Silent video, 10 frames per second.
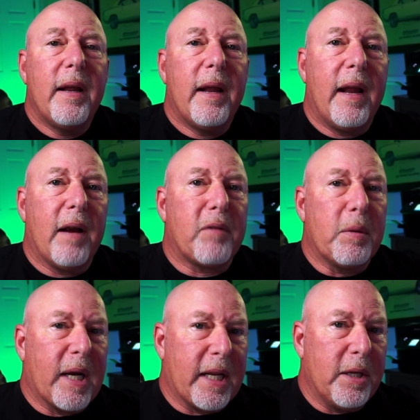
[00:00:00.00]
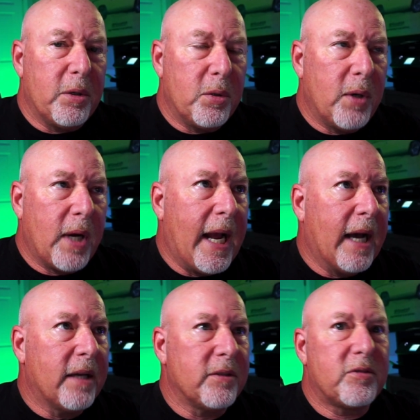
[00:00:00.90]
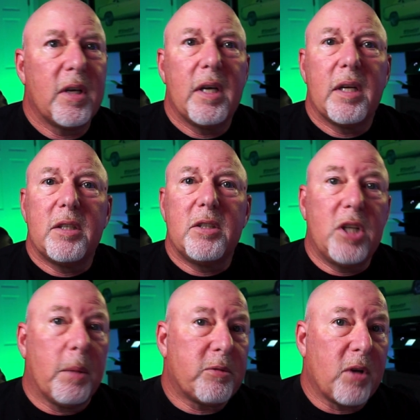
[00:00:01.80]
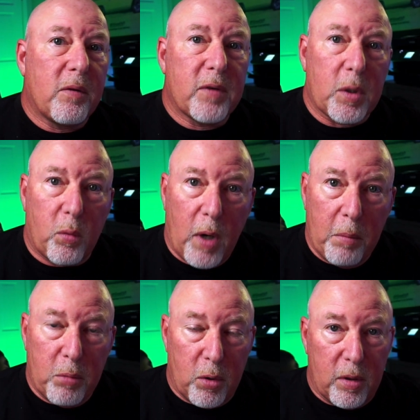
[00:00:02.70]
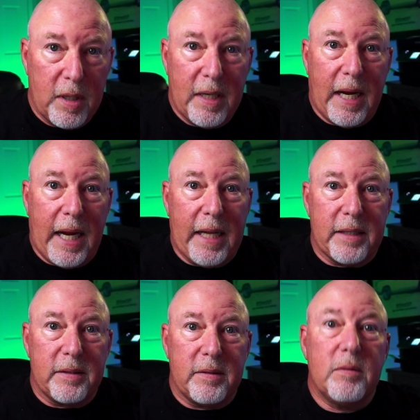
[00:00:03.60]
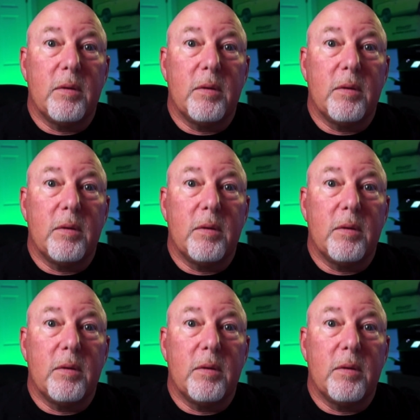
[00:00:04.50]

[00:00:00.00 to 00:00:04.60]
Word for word: everybody who has jumped over to Rumble and